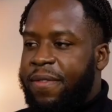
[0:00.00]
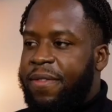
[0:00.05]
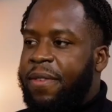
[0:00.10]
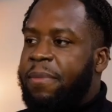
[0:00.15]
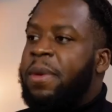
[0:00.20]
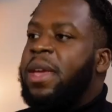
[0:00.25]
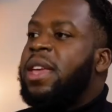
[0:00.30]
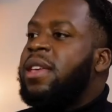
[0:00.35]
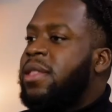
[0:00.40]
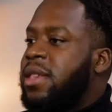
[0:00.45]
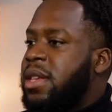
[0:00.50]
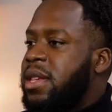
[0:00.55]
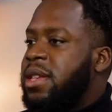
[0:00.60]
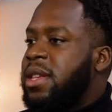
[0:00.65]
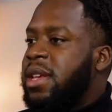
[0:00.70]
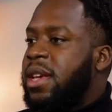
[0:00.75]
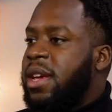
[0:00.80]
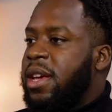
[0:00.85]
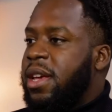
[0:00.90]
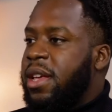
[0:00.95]
For me, this
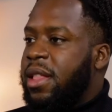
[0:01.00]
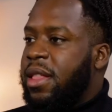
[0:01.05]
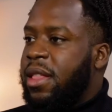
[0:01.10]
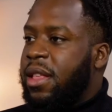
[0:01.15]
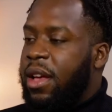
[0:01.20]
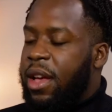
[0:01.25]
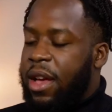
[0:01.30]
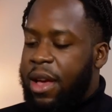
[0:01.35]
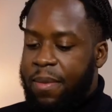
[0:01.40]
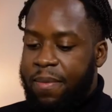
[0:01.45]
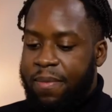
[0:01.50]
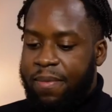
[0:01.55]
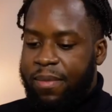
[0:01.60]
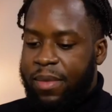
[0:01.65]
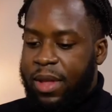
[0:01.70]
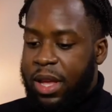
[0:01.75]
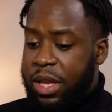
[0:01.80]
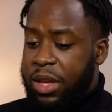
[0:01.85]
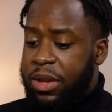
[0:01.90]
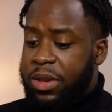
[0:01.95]
year,
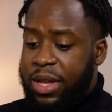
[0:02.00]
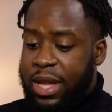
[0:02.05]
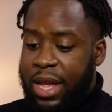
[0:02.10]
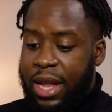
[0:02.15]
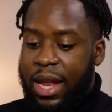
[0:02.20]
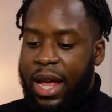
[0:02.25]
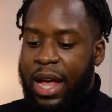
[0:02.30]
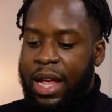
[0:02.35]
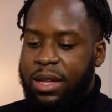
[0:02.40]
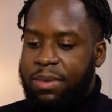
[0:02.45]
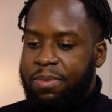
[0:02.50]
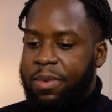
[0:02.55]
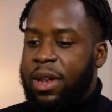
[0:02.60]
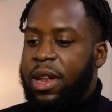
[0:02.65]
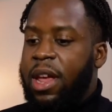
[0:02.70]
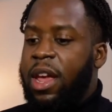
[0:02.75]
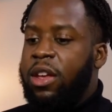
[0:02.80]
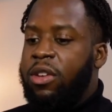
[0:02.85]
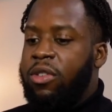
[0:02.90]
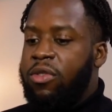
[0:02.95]
like you said, has been
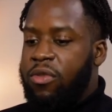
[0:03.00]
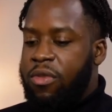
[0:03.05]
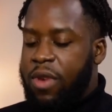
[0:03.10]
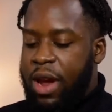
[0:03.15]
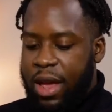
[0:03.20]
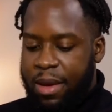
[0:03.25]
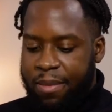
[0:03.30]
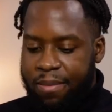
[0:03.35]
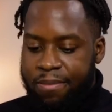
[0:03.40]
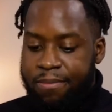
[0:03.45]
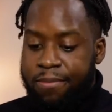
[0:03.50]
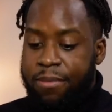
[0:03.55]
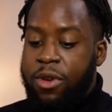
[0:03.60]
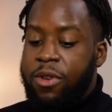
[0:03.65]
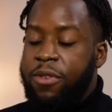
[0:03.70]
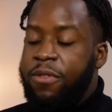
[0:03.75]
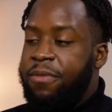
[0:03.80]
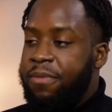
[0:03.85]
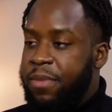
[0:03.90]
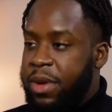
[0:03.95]
a great
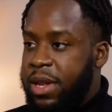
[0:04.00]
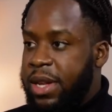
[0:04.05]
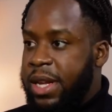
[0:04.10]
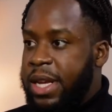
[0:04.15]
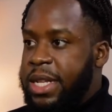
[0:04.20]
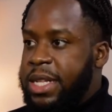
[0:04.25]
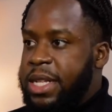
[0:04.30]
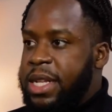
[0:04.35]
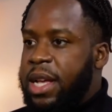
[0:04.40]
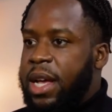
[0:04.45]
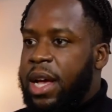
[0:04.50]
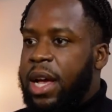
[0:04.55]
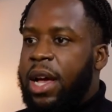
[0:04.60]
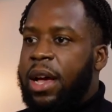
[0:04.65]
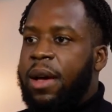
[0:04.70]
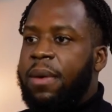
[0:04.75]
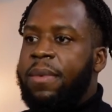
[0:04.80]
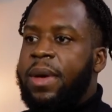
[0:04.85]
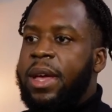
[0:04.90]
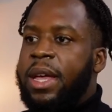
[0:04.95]
movement
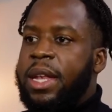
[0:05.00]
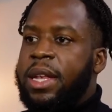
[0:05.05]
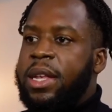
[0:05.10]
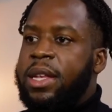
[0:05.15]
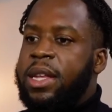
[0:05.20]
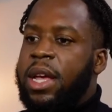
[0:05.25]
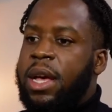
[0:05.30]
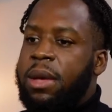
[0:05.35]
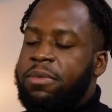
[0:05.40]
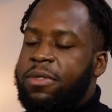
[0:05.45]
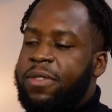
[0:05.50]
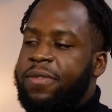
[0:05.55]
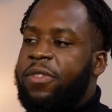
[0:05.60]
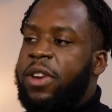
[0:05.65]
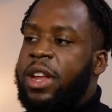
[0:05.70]
in terms of